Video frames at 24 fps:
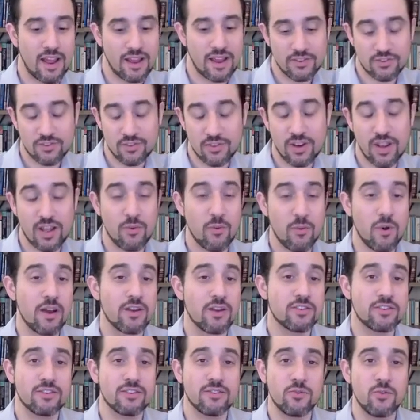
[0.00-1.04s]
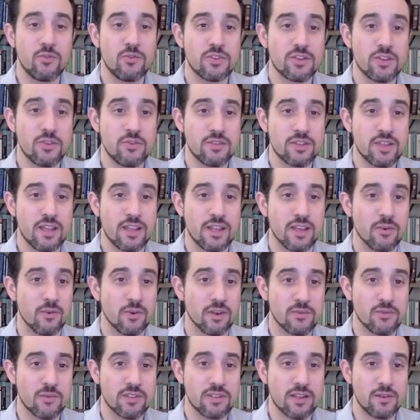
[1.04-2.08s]
Should I watch? Who's in it?
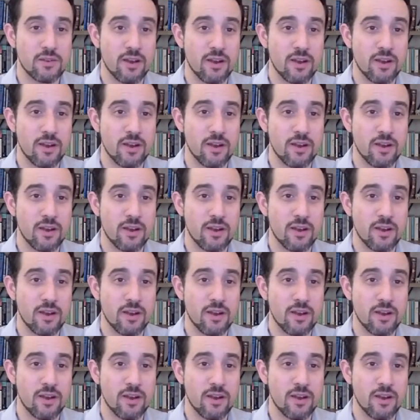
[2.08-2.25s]
What's it about?